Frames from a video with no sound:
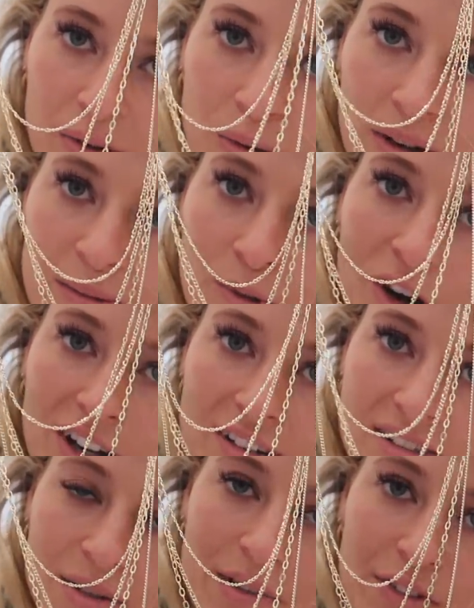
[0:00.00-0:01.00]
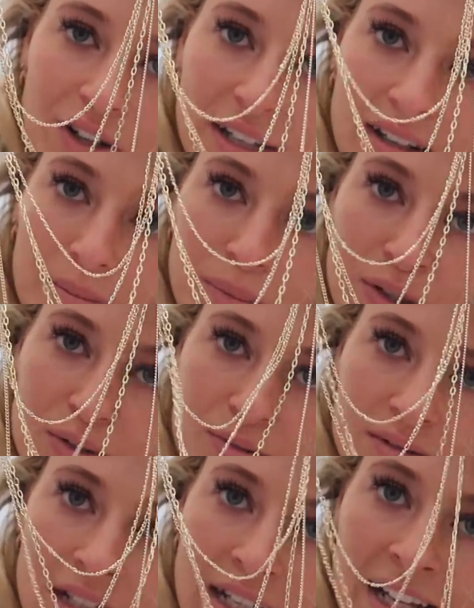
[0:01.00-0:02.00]
it all in one. So we've got a little
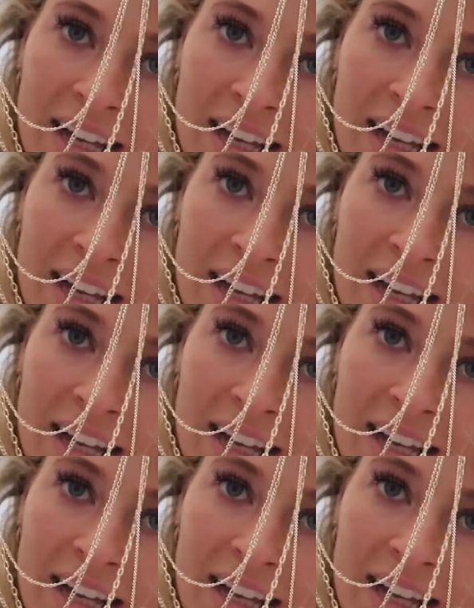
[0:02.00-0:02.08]
moon,